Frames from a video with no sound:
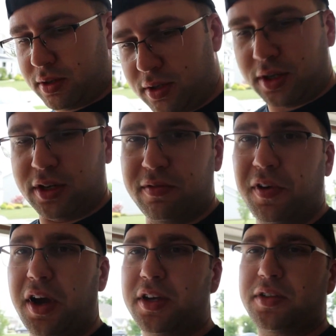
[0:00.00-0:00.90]
an
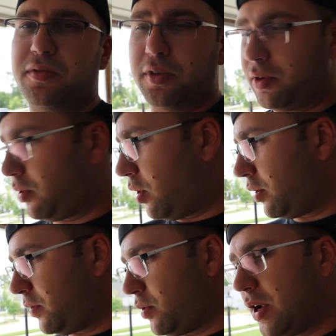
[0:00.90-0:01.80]
advice for
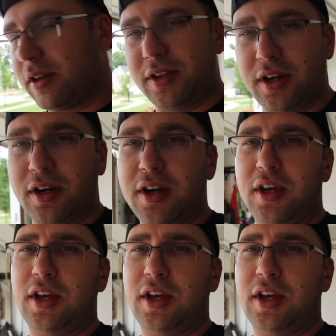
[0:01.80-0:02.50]
all of you out there: